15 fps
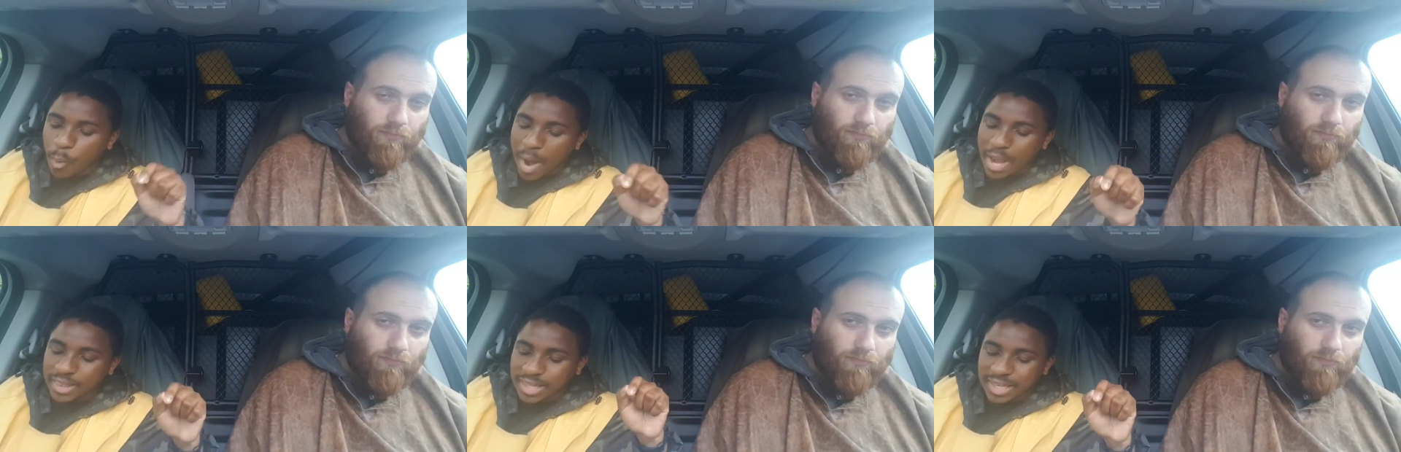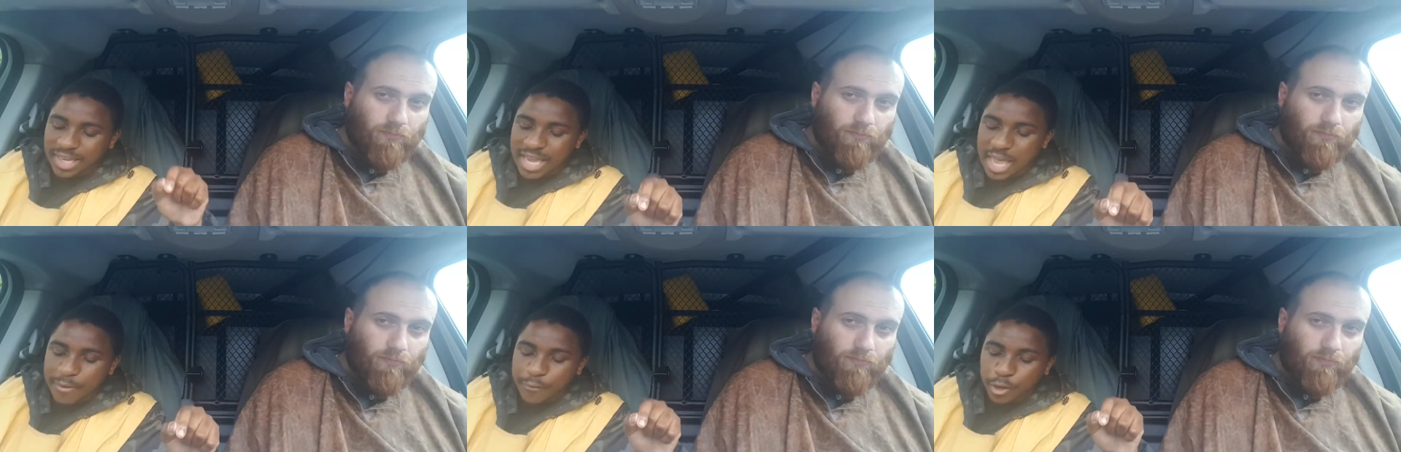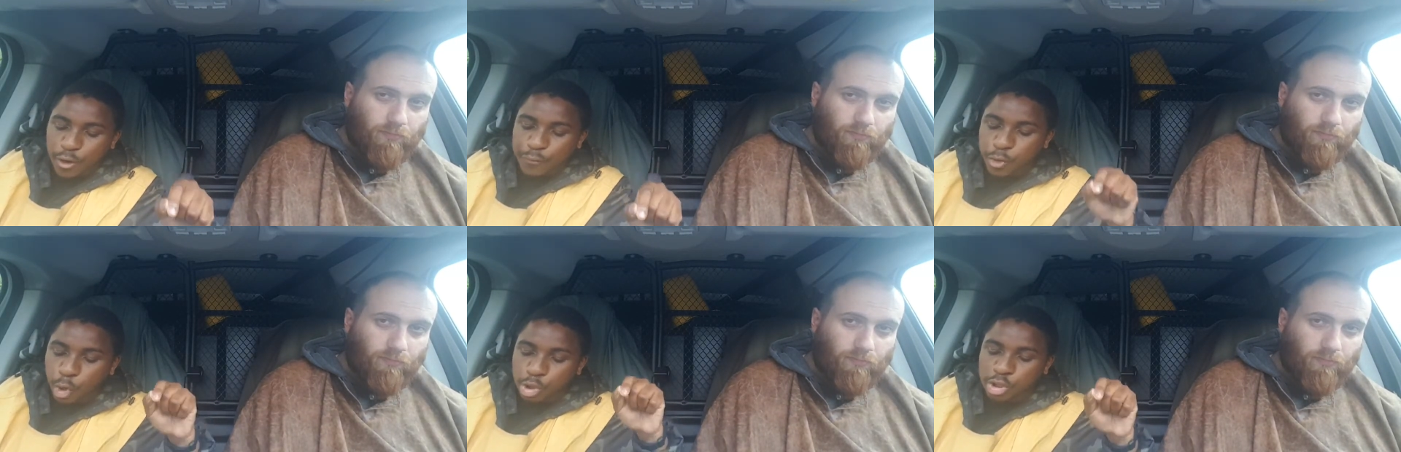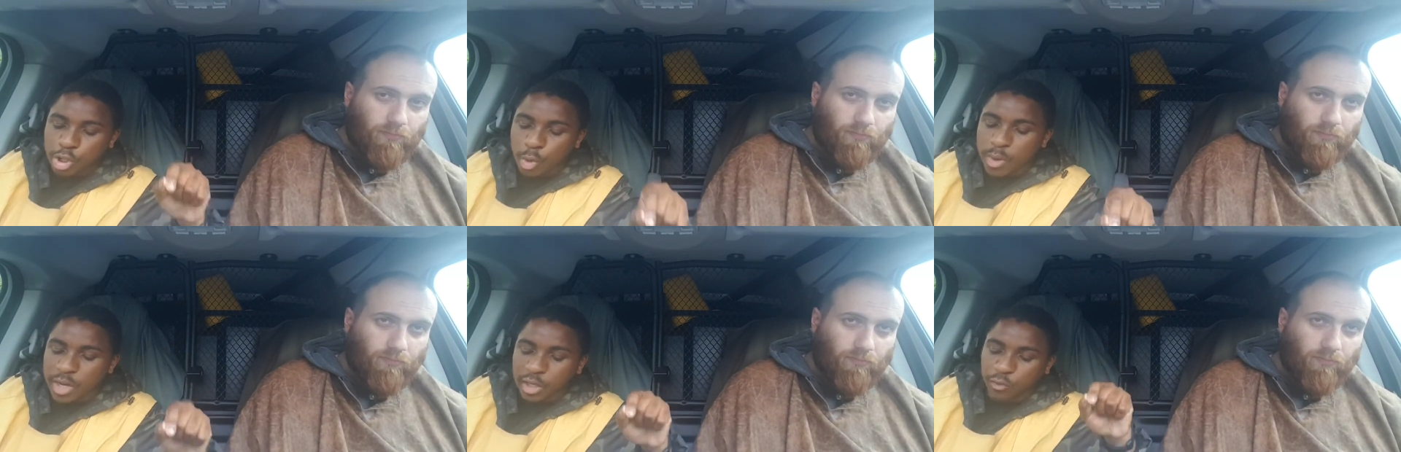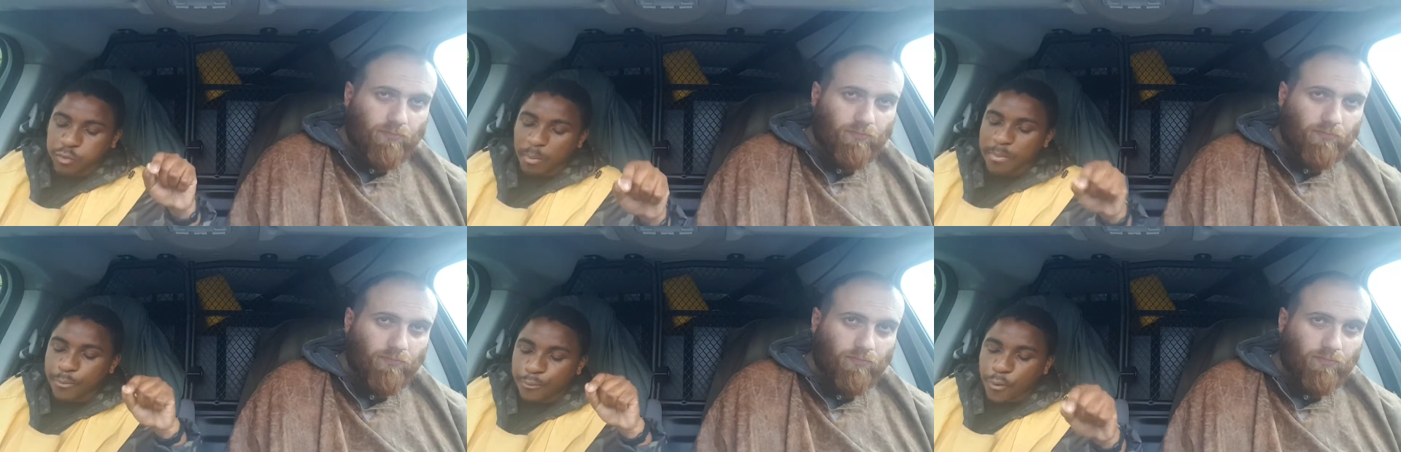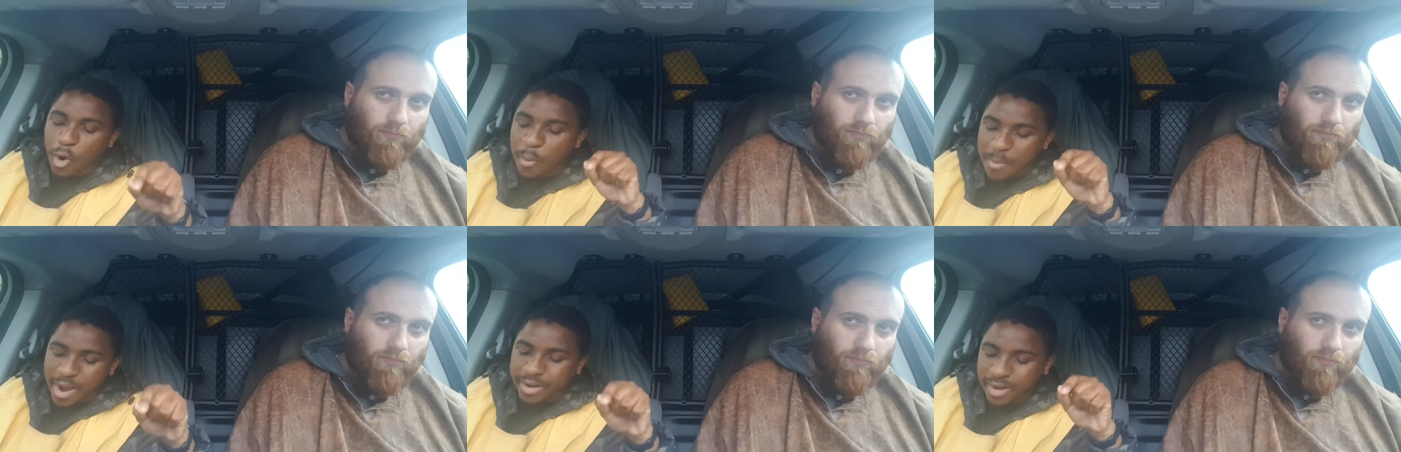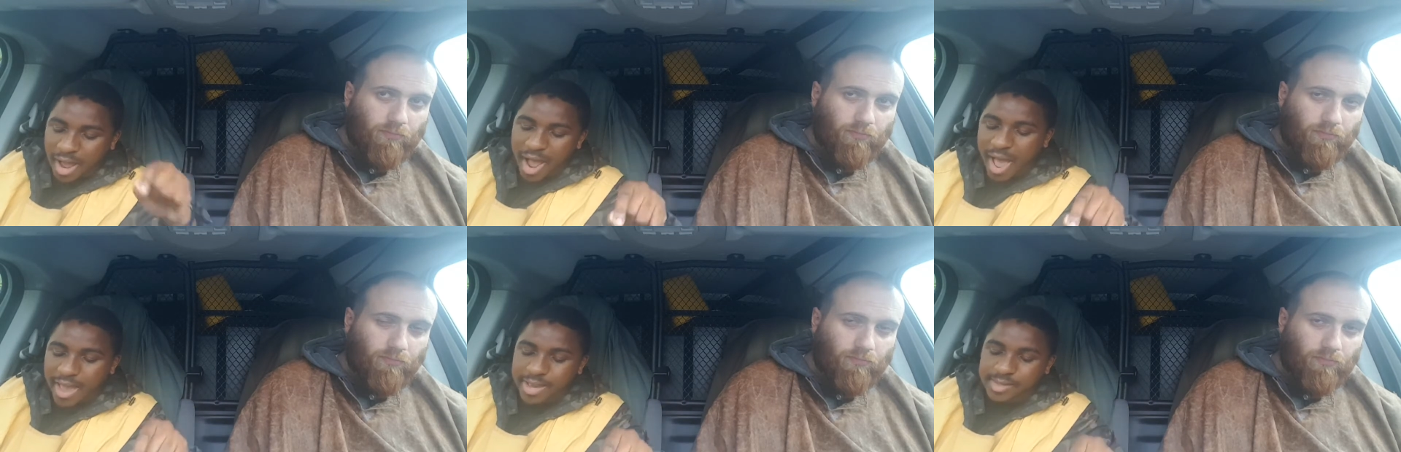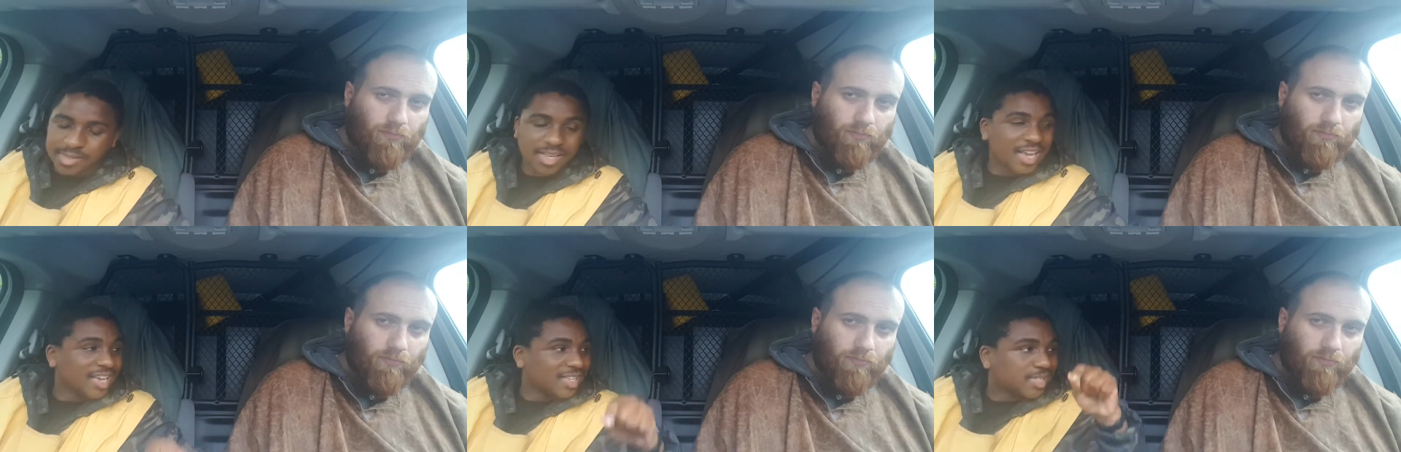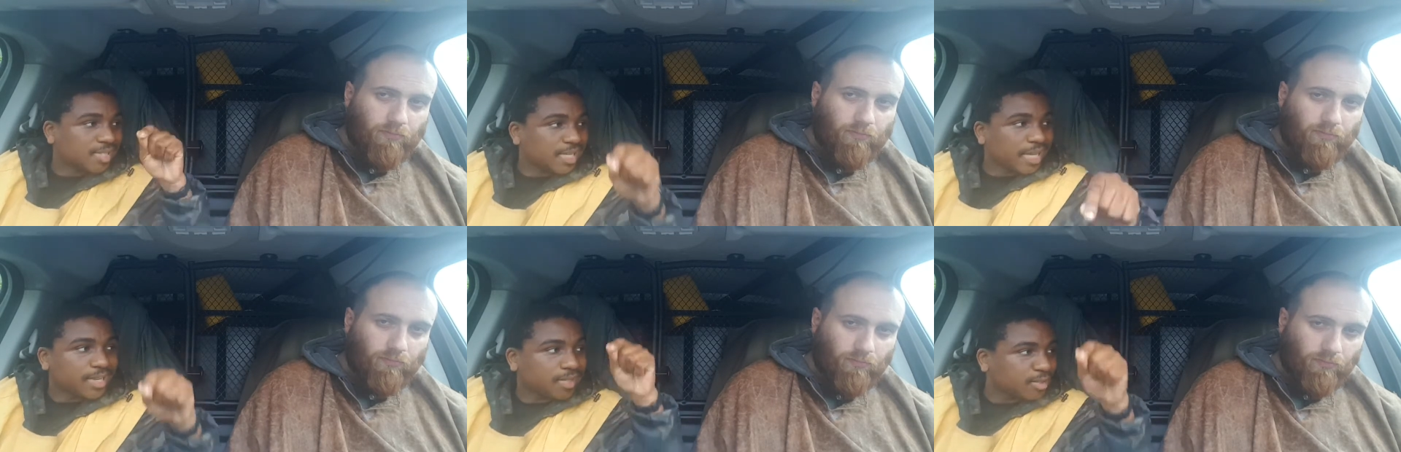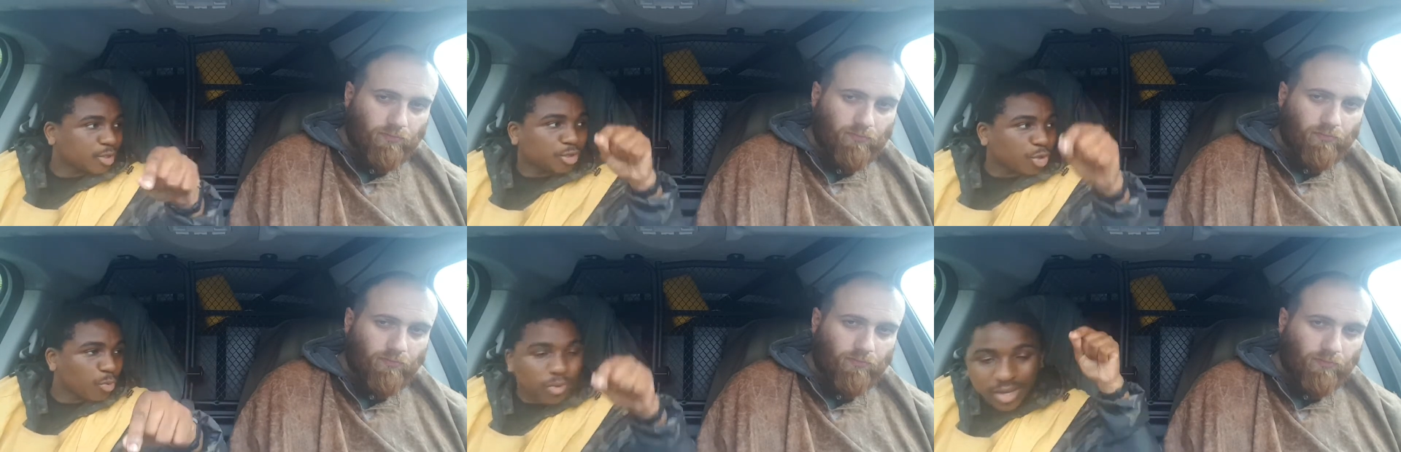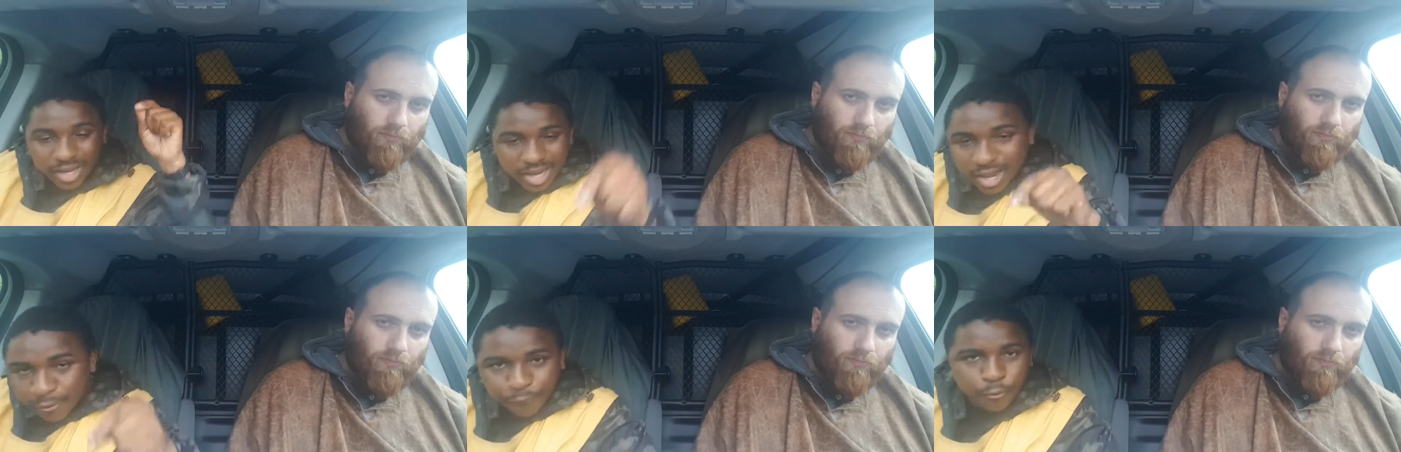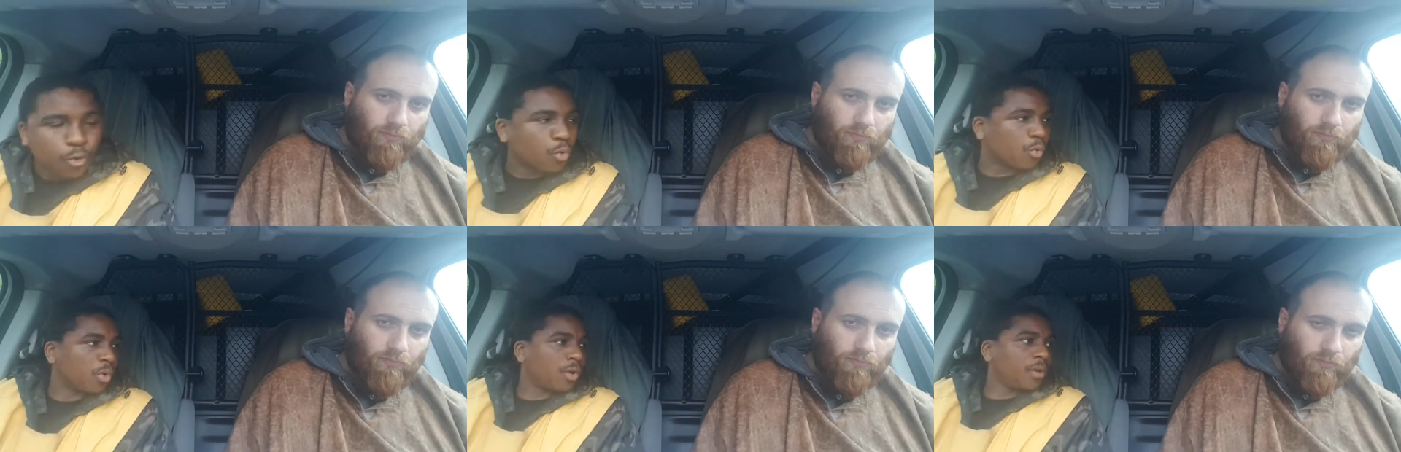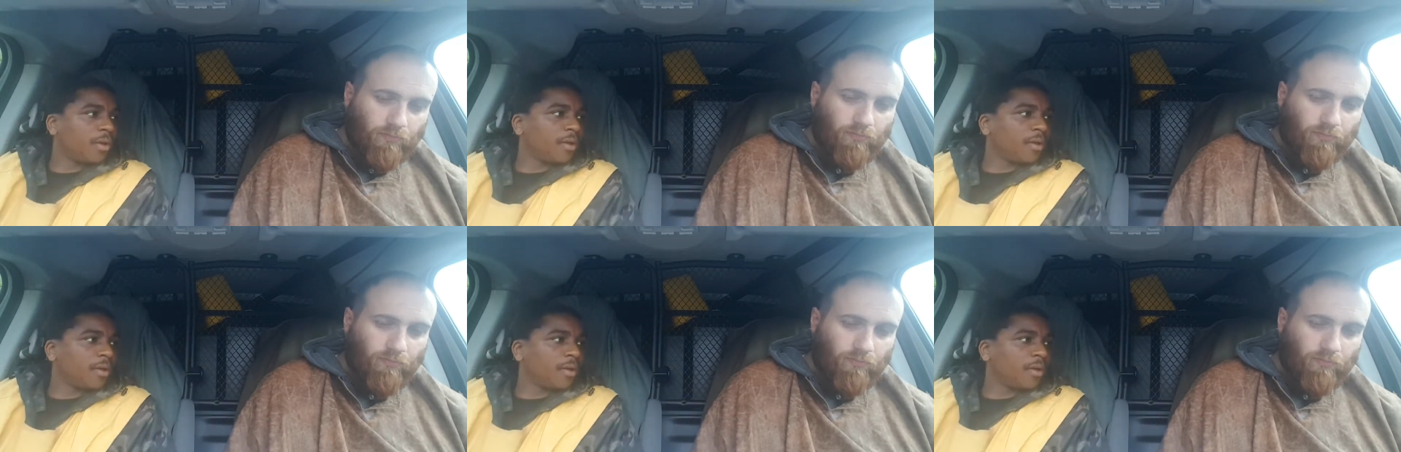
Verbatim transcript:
Speaker 1: away the evil of your doings from before mine eyes. Cease to do evil.